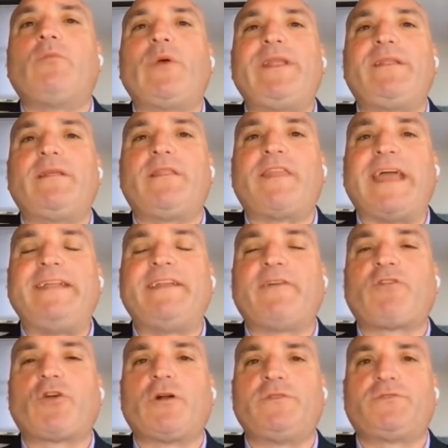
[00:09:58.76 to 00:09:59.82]
they
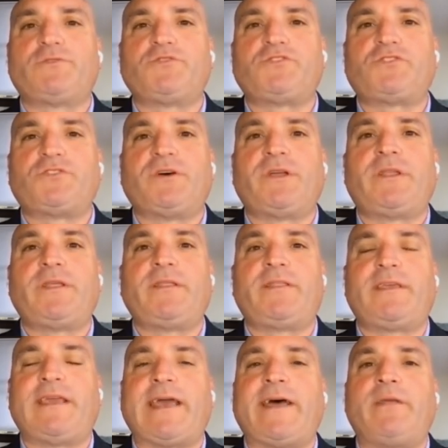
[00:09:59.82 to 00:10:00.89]
never understood
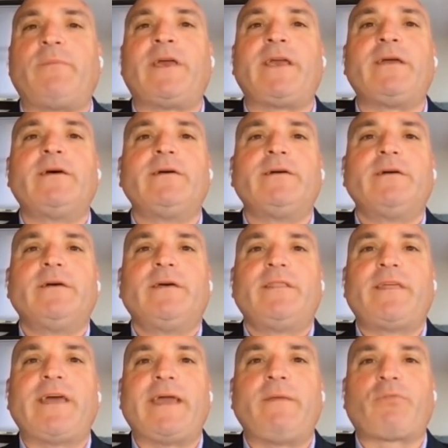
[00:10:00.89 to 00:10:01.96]
the enemy.
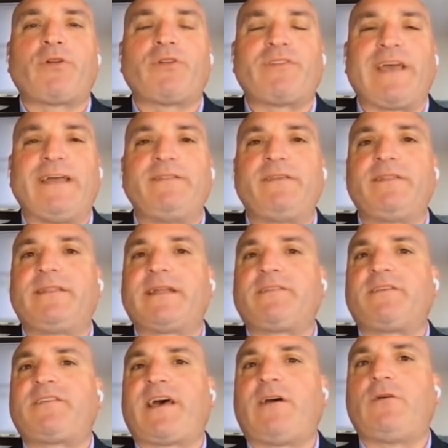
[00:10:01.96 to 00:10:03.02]
They pretended that
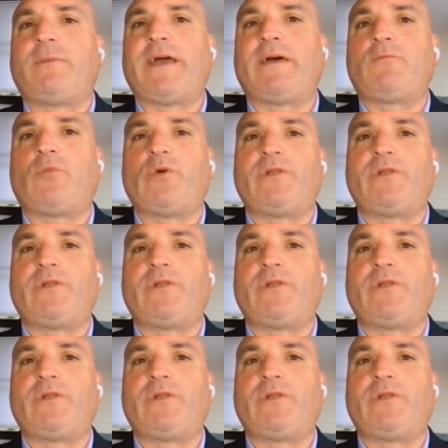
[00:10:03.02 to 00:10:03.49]
the Taliban would